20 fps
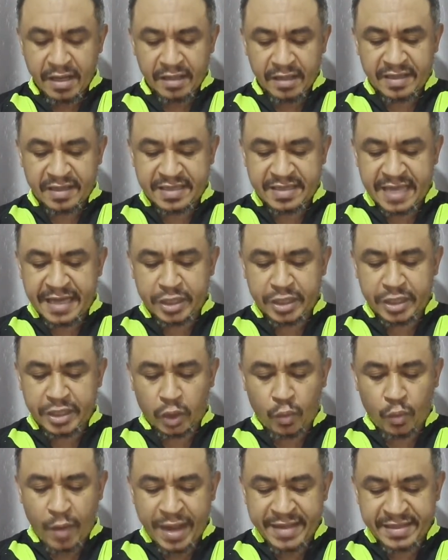The Senate
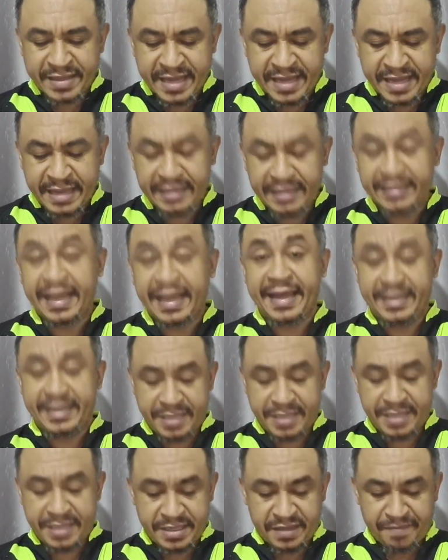on Wednesday,
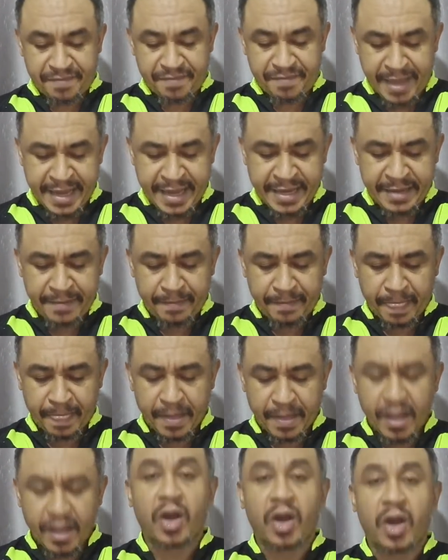19th of May,
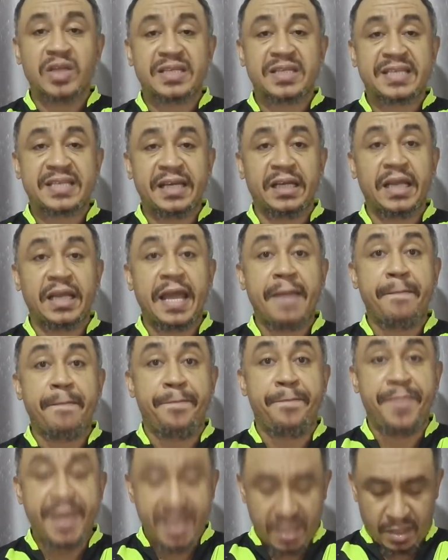considered a
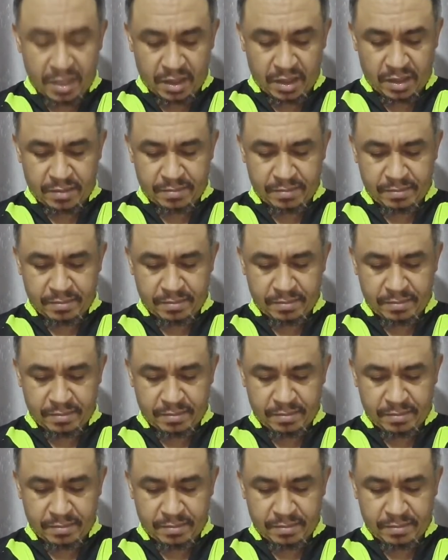bill